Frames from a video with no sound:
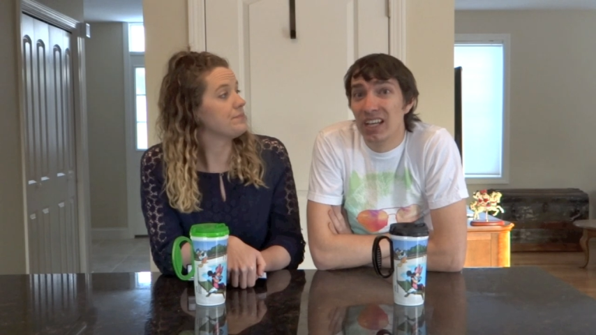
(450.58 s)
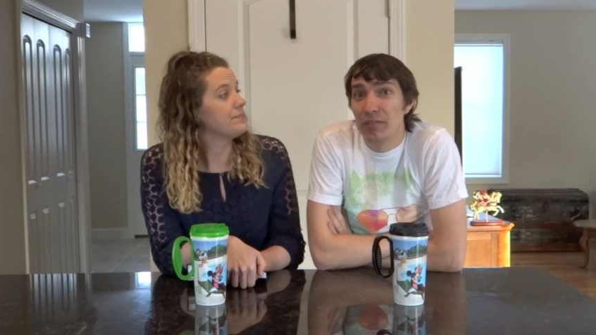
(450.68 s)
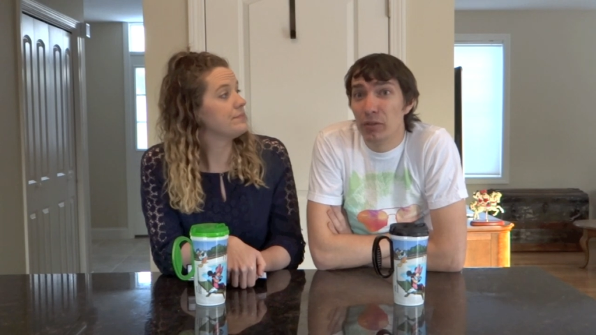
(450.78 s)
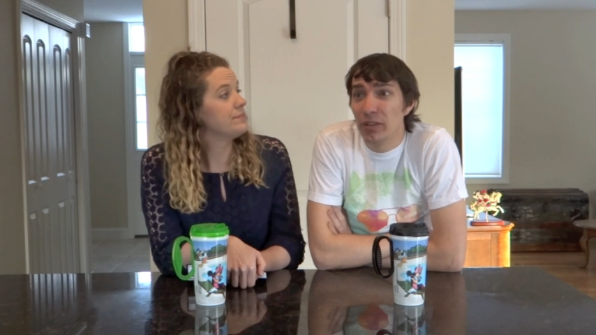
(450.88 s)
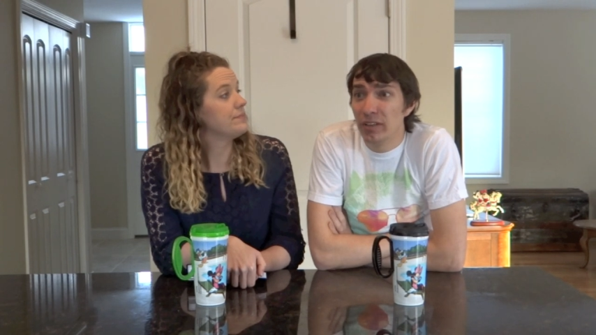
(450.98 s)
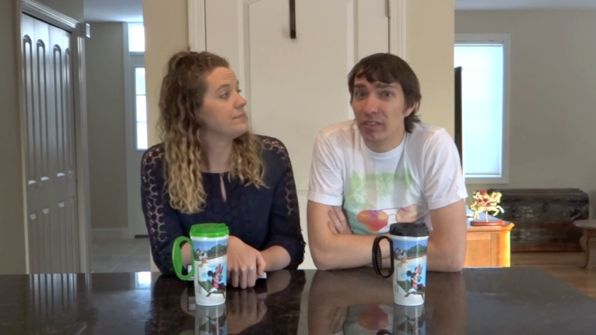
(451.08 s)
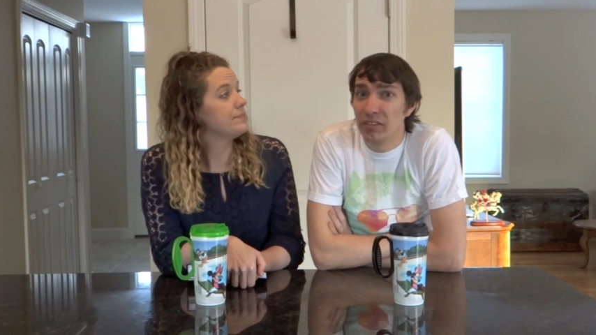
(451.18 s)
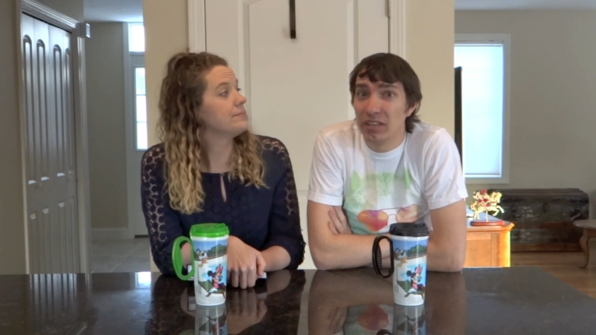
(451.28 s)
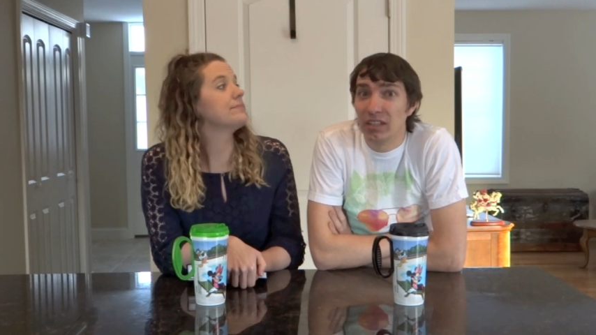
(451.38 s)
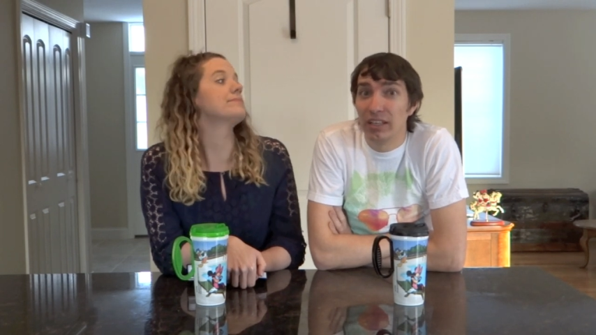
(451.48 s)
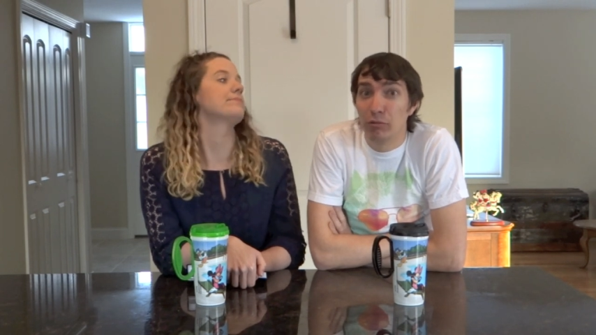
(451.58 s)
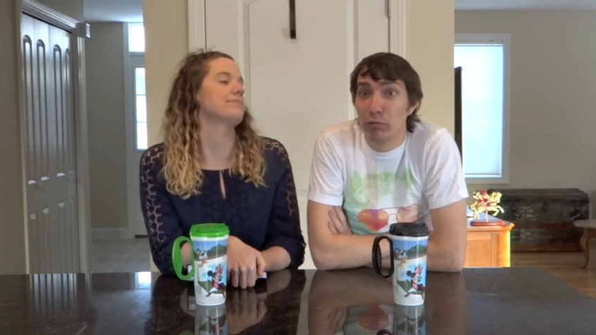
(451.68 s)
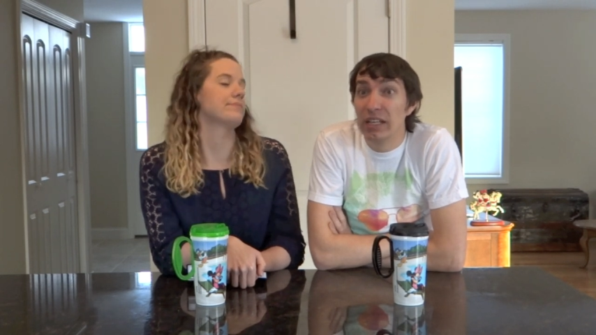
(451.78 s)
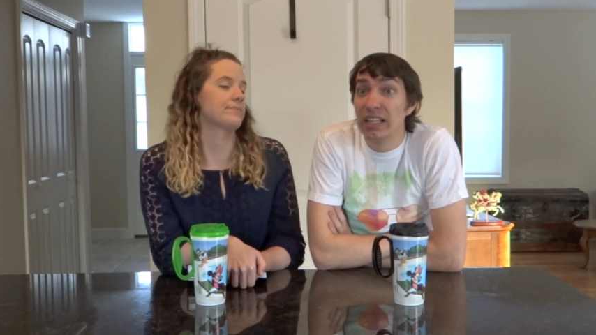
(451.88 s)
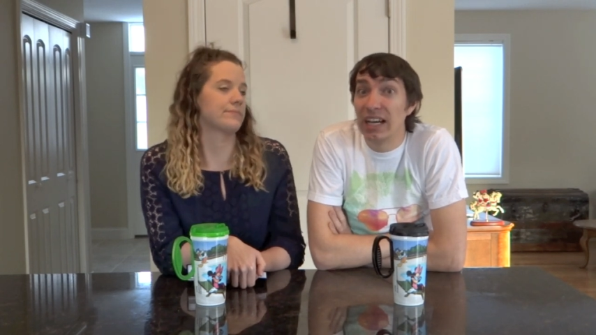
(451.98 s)
Speaker 1: If you're there during like
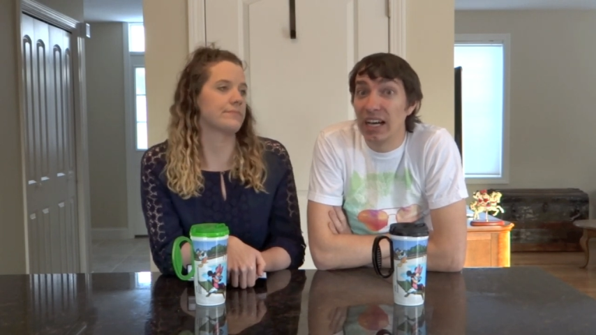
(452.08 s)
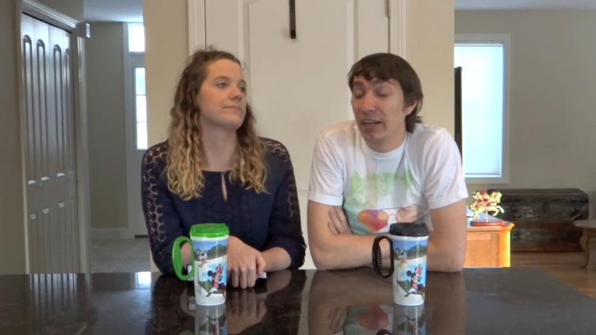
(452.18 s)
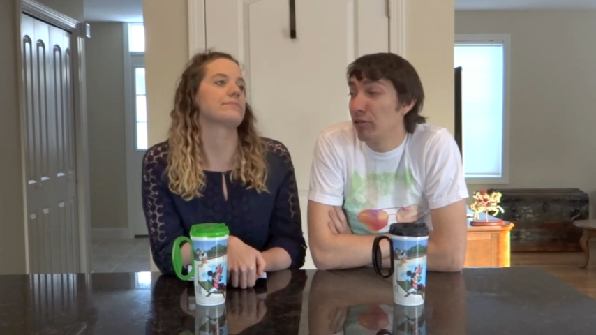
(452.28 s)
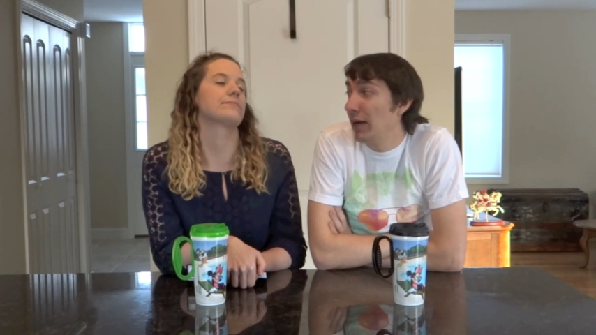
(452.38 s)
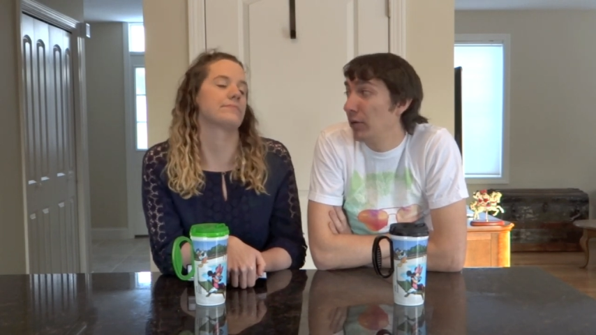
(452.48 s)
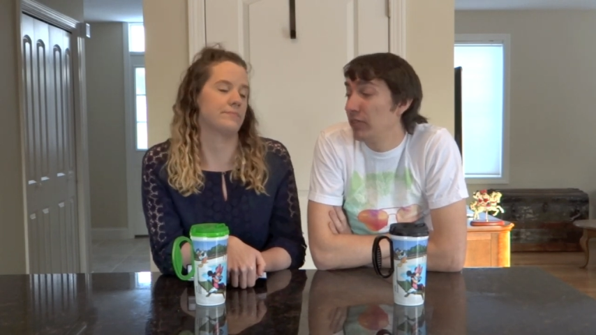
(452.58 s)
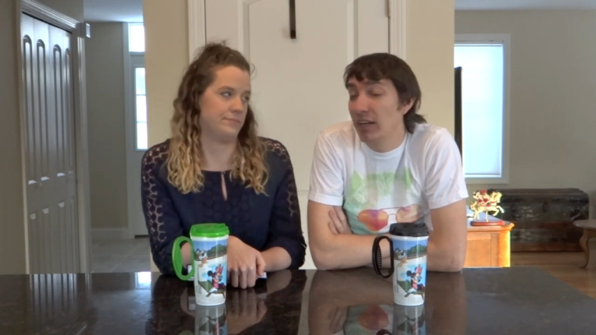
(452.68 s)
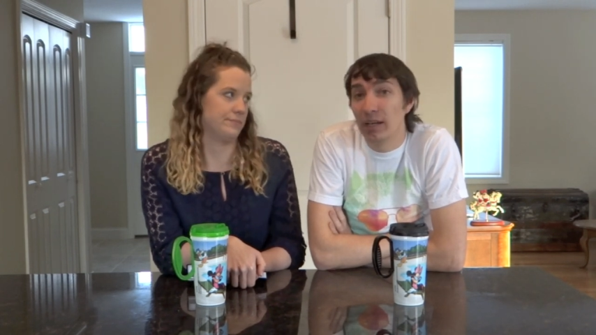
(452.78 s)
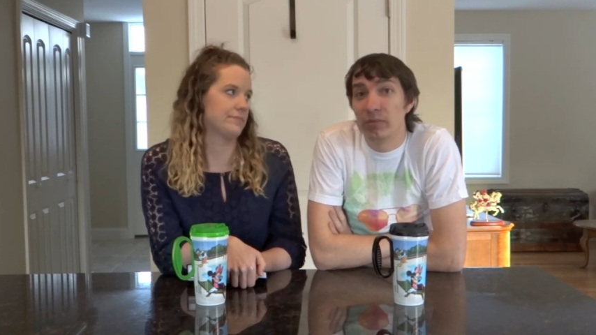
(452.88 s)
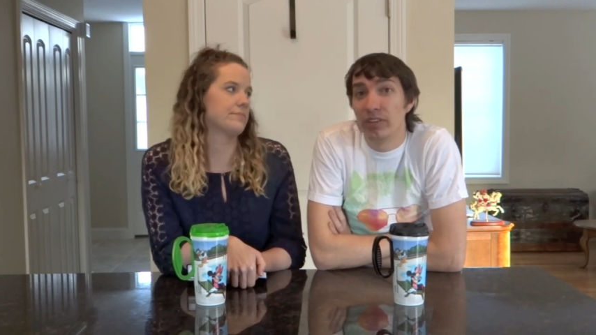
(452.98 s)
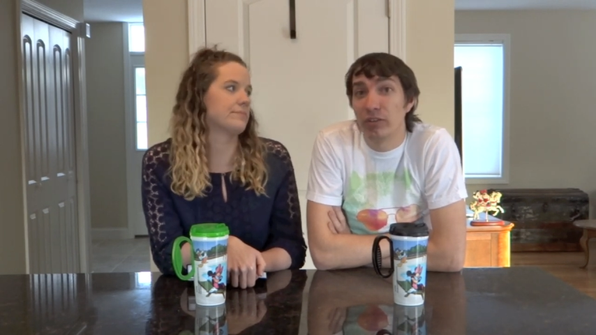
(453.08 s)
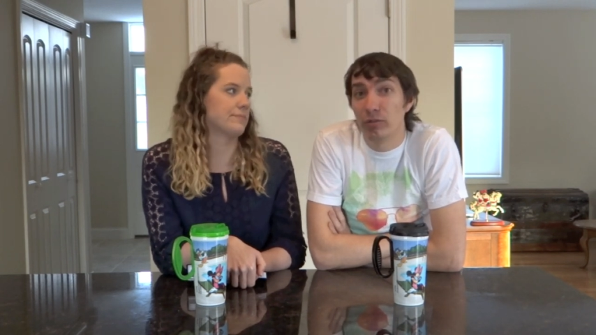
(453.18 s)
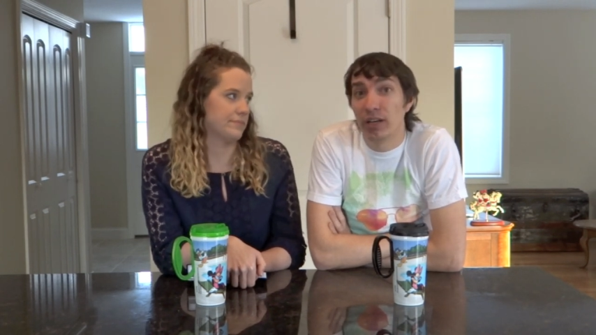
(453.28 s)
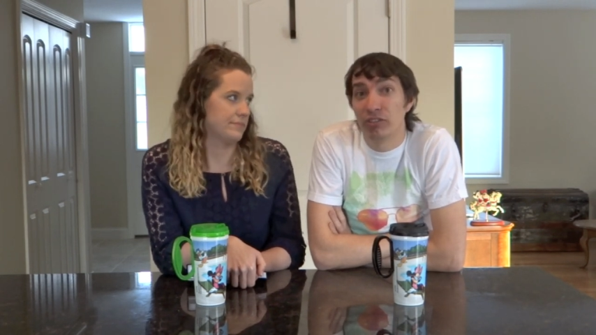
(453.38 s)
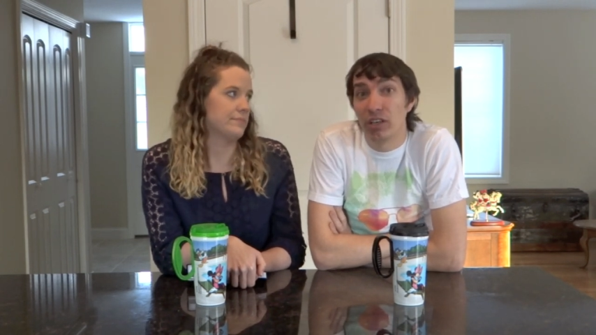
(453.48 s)
really high crowd times, the
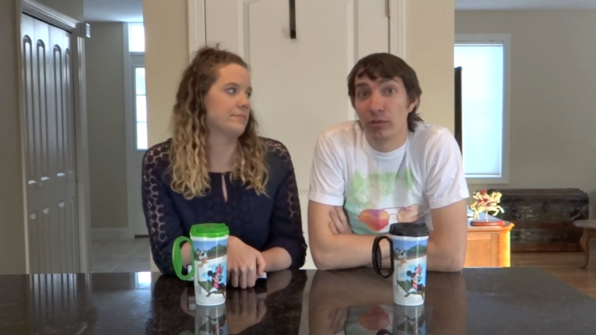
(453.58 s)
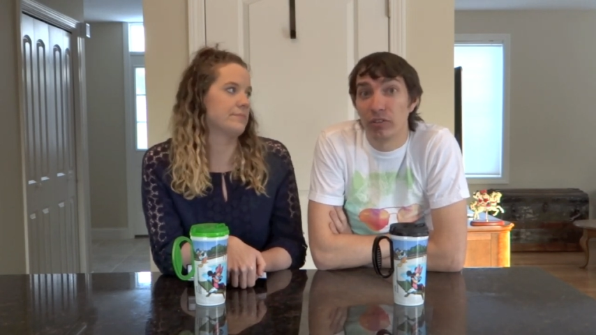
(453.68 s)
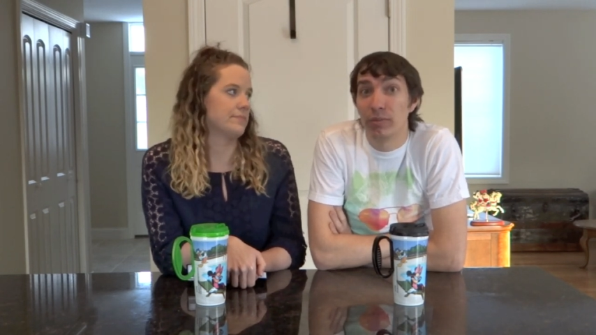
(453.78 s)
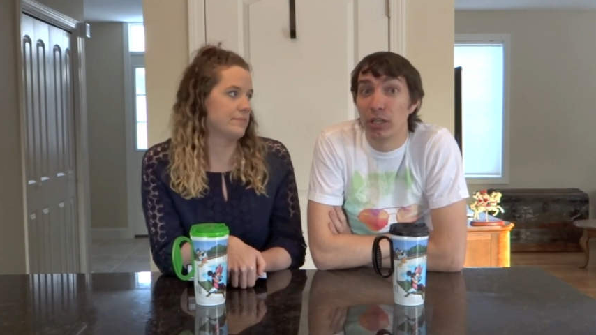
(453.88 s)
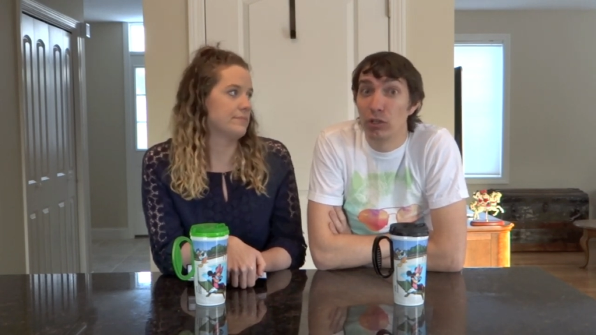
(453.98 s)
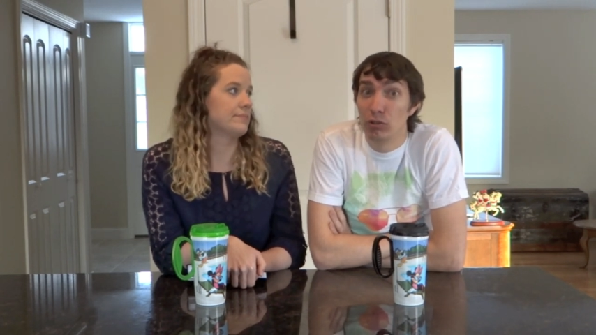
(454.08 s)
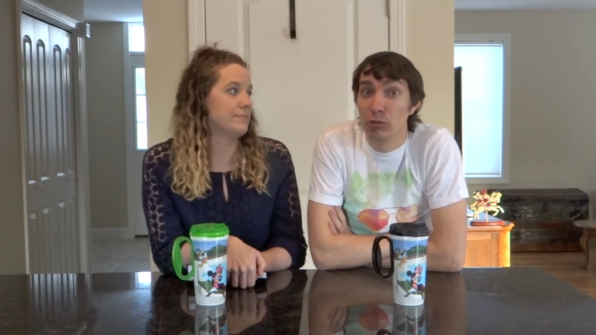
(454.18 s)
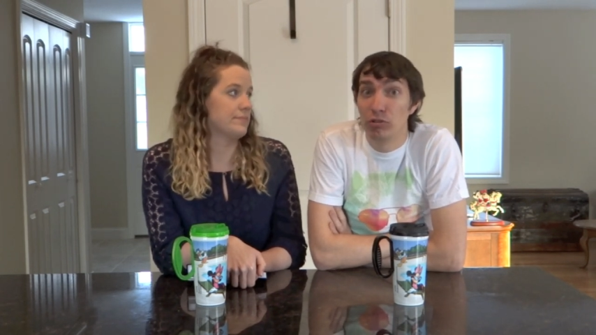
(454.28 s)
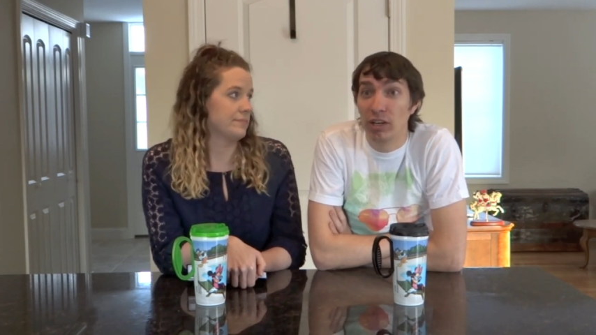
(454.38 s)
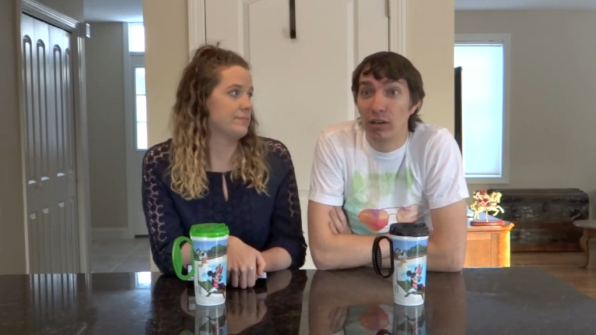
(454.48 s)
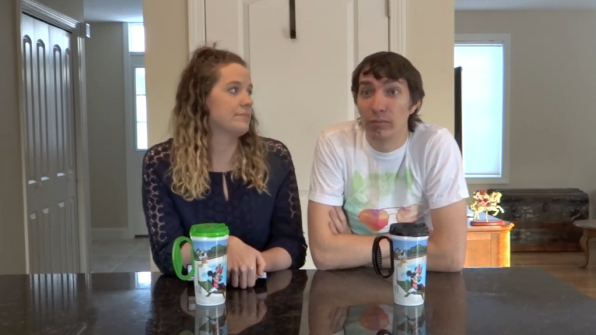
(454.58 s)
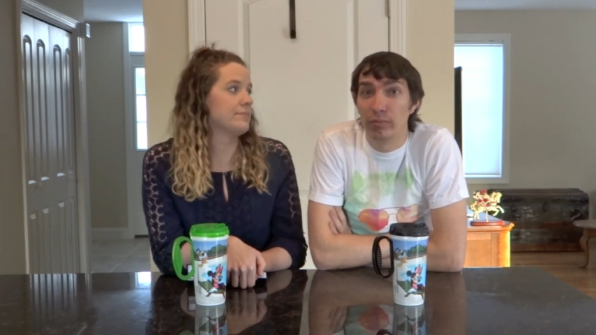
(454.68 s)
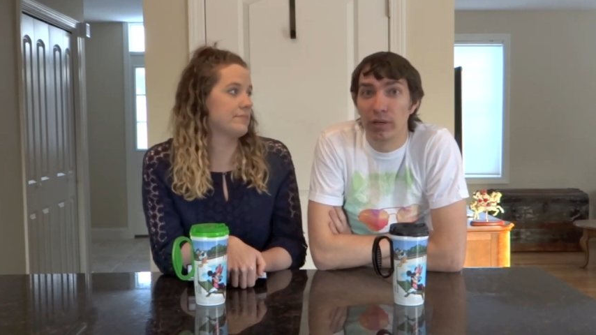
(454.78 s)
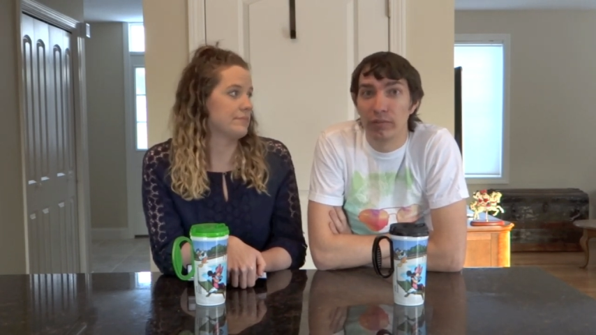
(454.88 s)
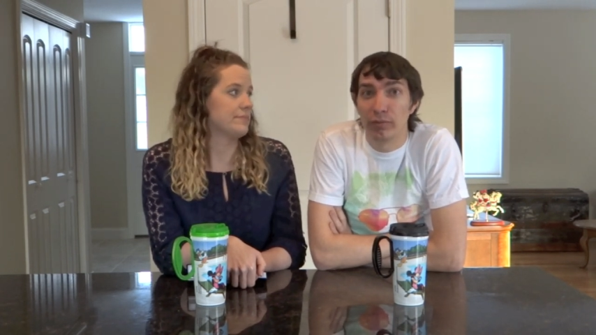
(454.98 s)
extra magic hours can be a huge help,
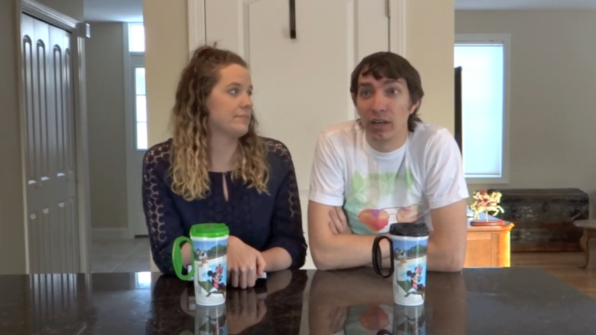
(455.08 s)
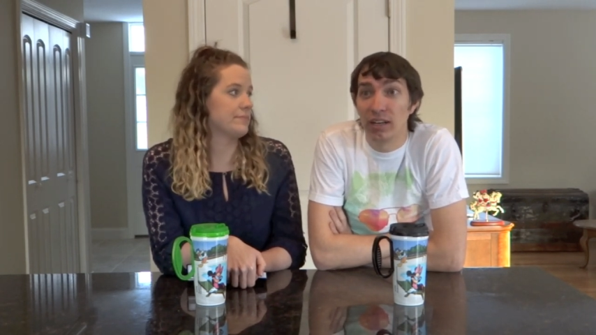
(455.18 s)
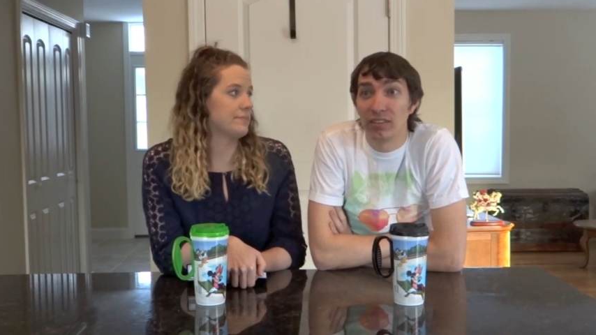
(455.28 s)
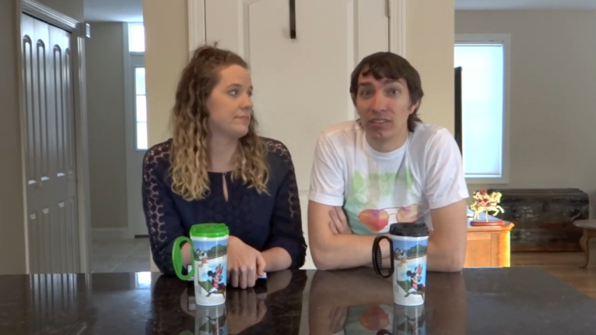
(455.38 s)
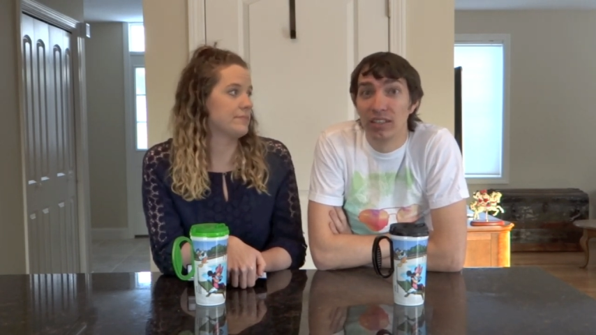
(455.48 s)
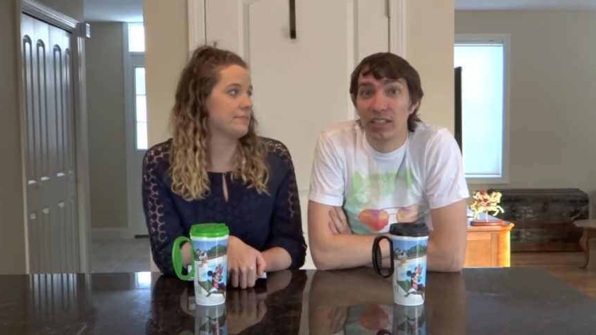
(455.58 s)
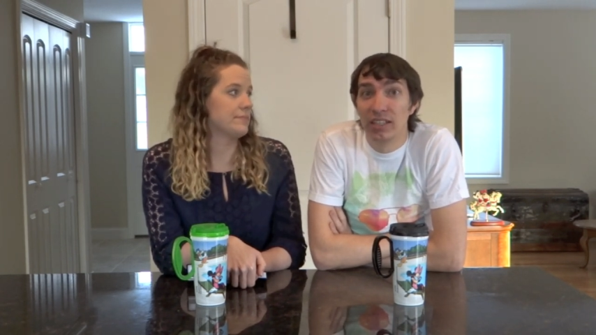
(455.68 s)
but for us,